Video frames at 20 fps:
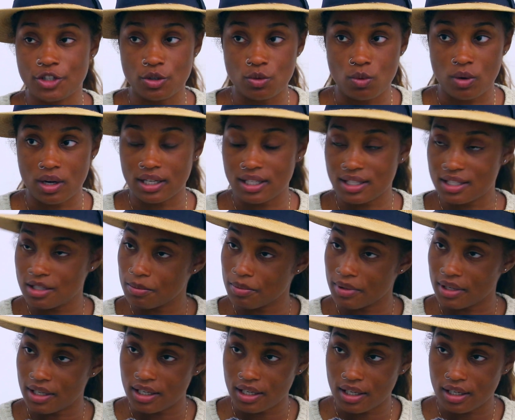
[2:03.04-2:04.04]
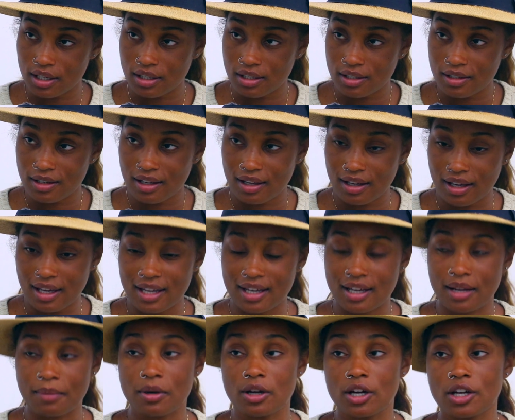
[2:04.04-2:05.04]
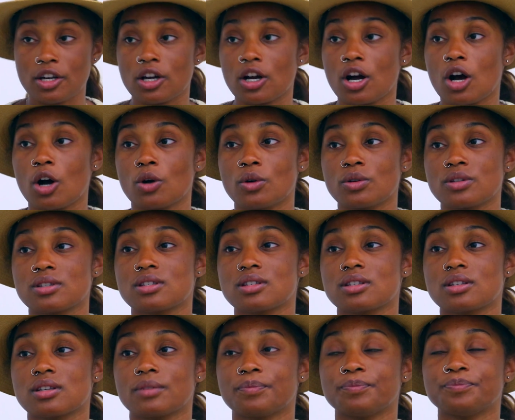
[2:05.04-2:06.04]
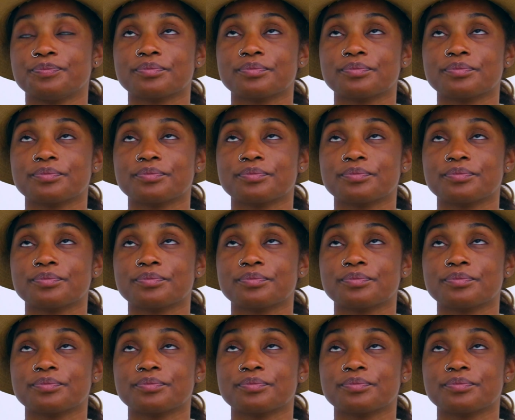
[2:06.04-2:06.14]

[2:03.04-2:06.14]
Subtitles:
you want it to be in. And I'm gonna host